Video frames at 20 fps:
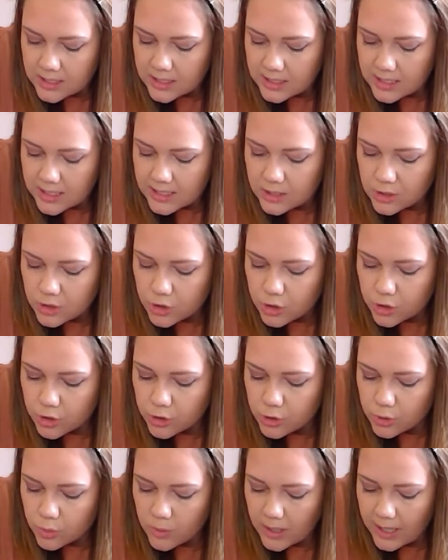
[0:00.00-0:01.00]

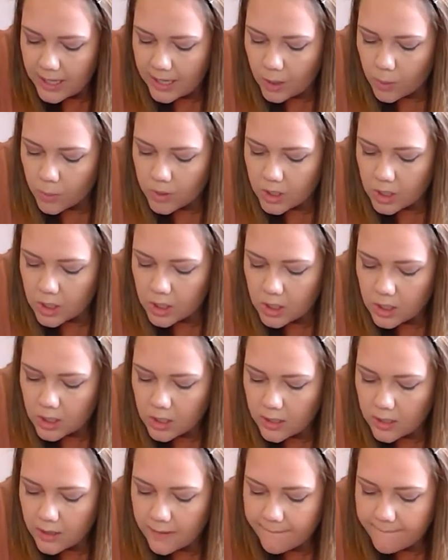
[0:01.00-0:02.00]
into our
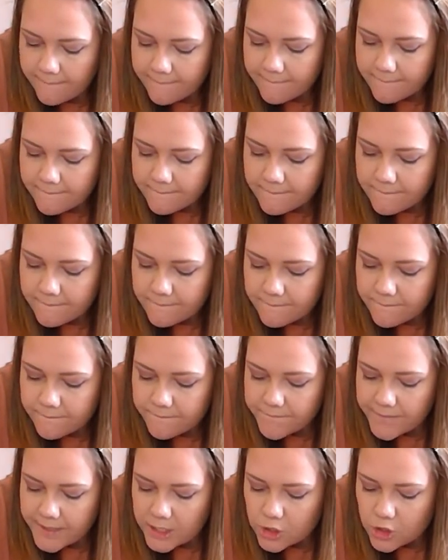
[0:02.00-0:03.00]

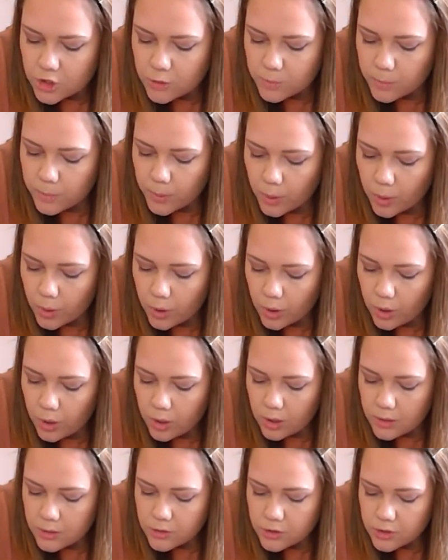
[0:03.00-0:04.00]

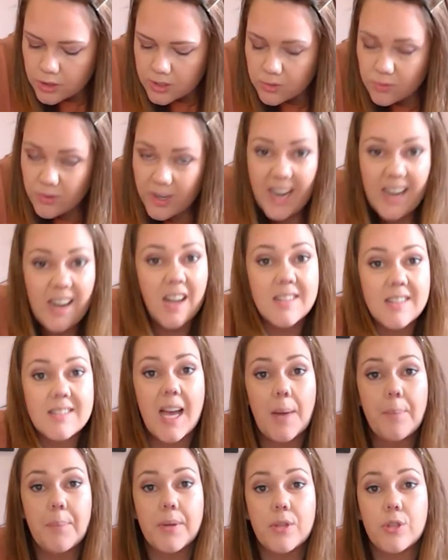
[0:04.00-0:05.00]
fishbowl, just right on
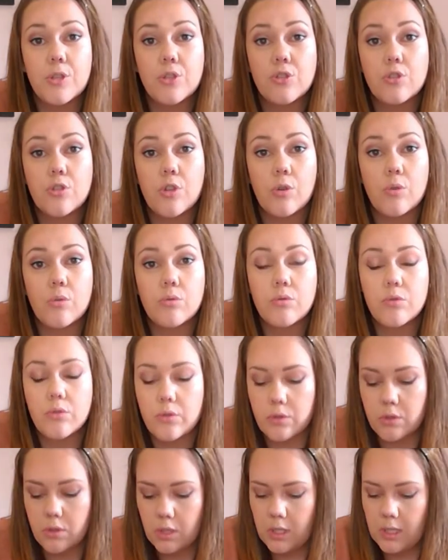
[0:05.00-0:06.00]
top of the
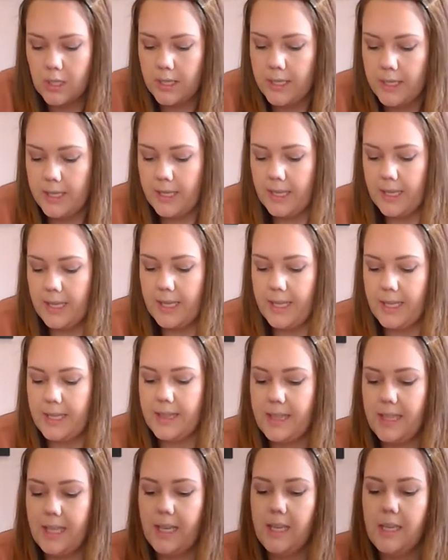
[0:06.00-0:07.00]
stones.
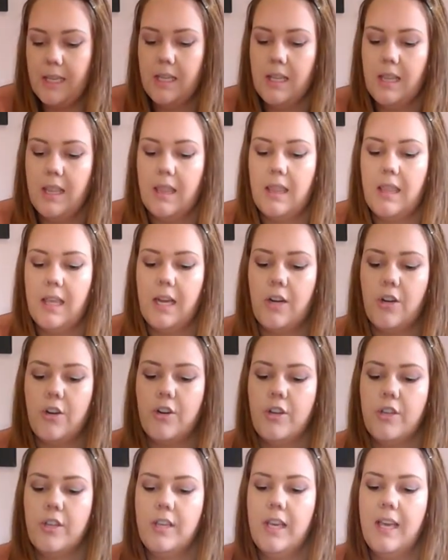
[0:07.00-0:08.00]
And then
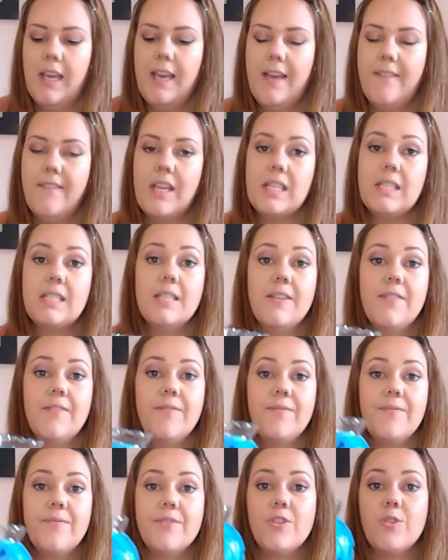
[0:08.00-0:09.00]
there you have it.
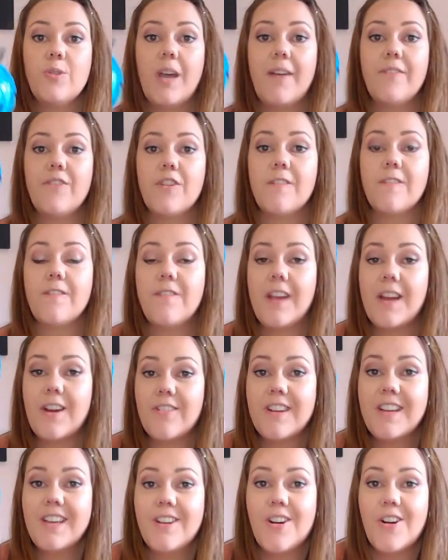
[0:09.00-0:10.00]
You have your
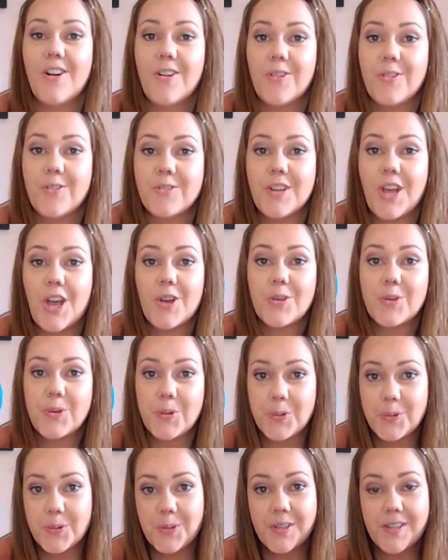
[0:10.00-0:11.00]
very own
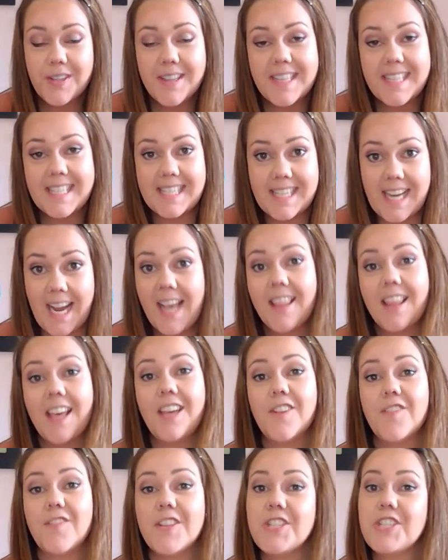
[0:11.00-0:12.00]
cool nightlight
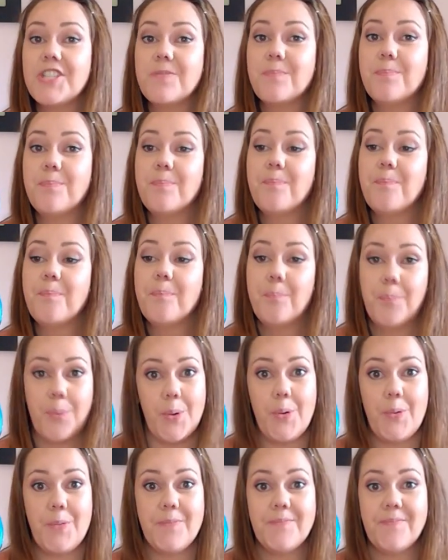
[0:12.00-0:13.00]
fish
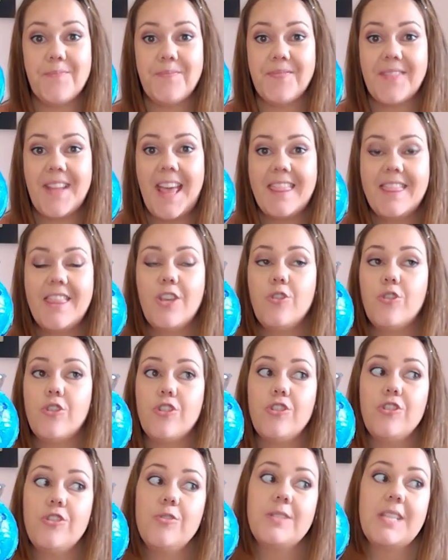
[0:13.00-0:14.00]
bowl that you
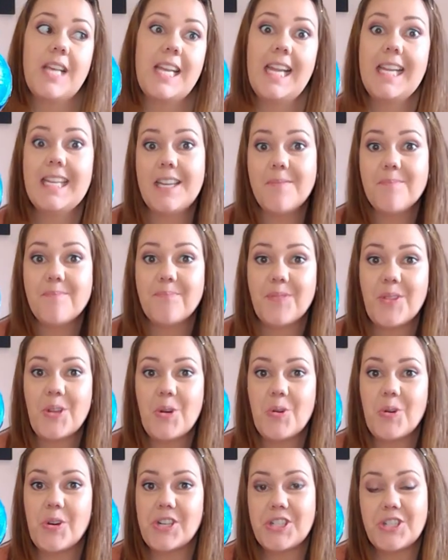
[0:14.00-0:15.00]
can use at night
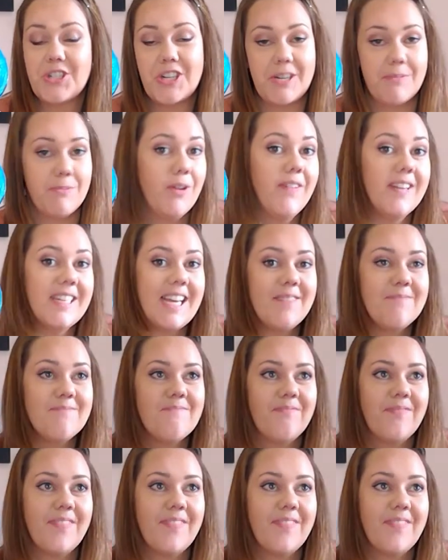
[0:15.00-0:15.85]
or during movie time